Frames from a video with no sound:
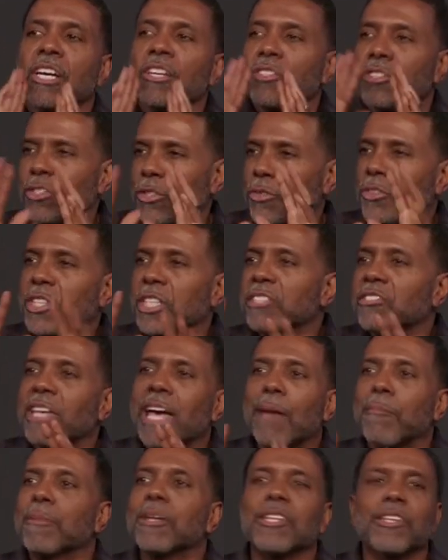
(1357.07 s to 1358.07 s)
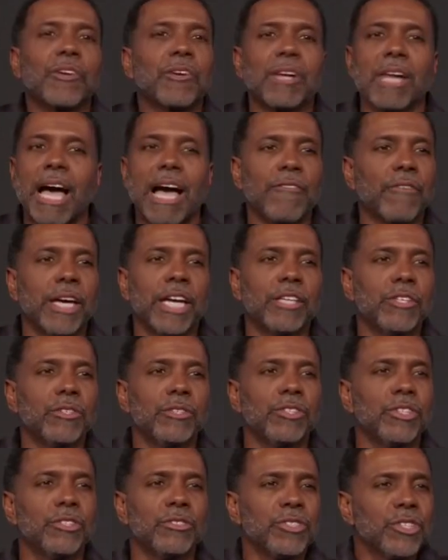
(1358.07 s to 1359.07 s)
certain things happened in your life and
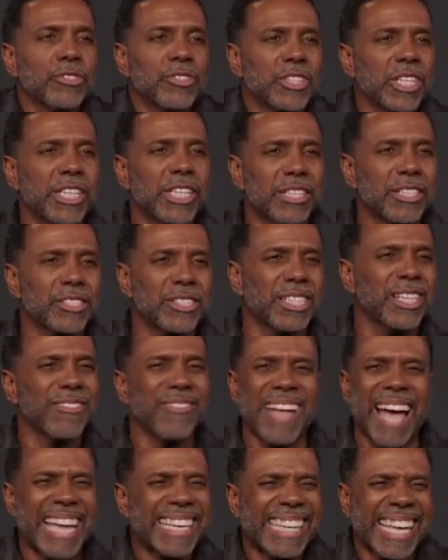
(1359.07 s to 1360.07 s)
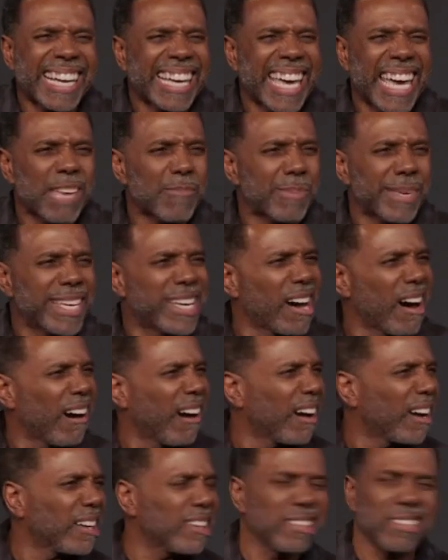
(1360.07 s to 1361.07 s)
you, you, you said to yourself, that can't be
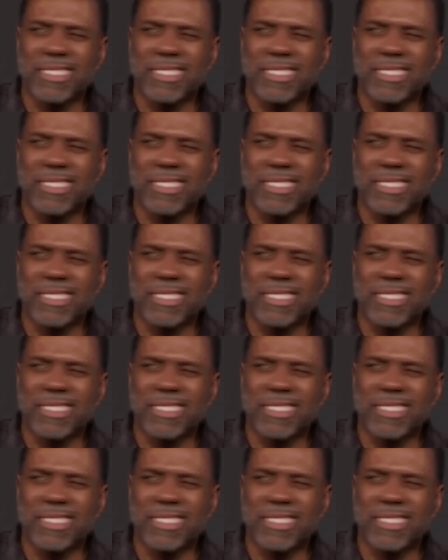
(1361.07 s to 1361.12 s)
God?